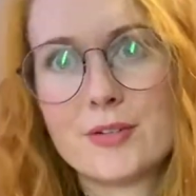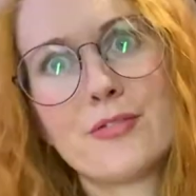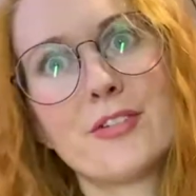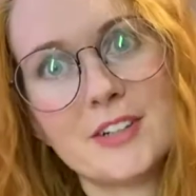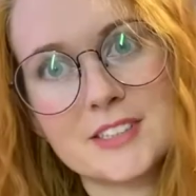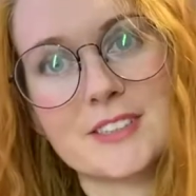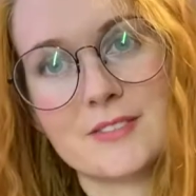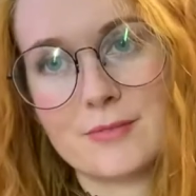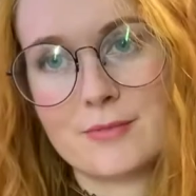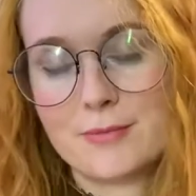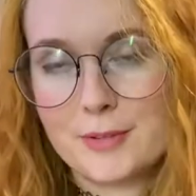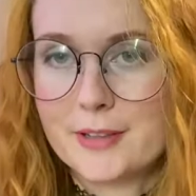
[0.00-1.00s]
the first
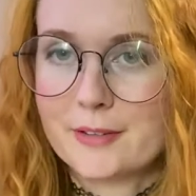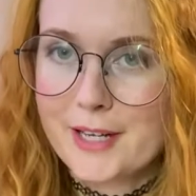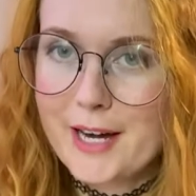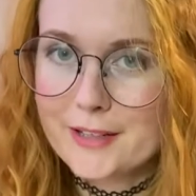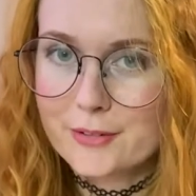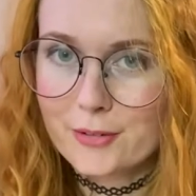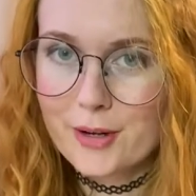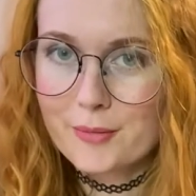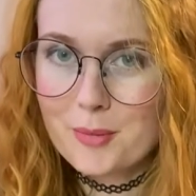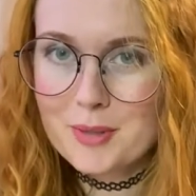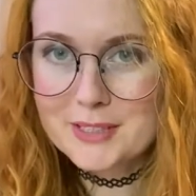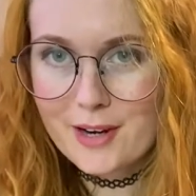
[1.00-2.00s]
real category
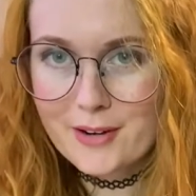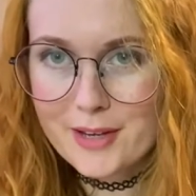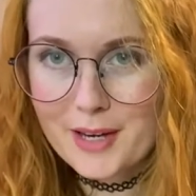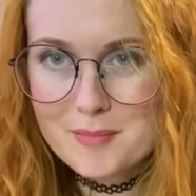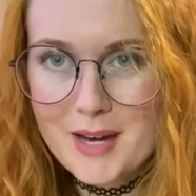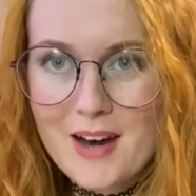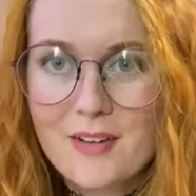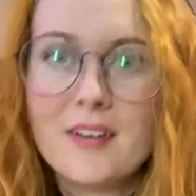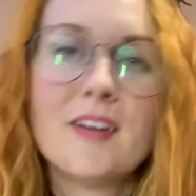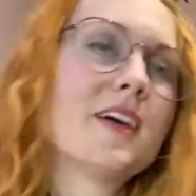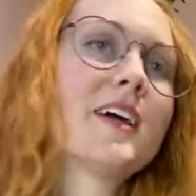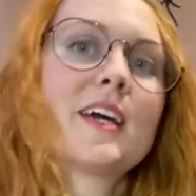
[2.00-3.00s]
we'll be talking about
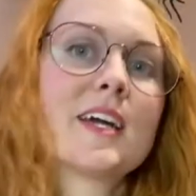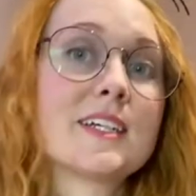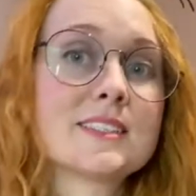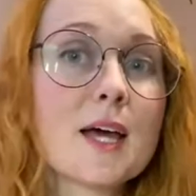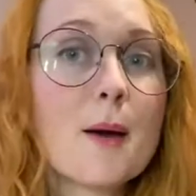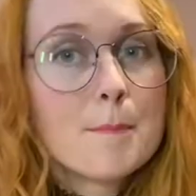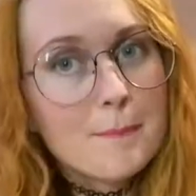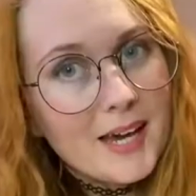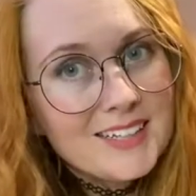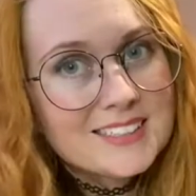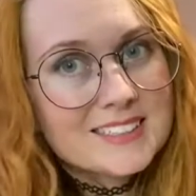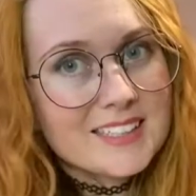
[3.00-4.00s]
is
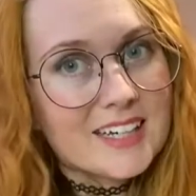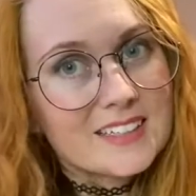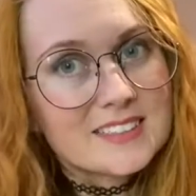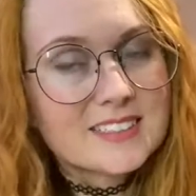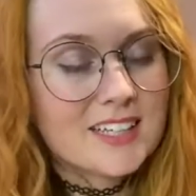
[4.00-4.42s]
mantises.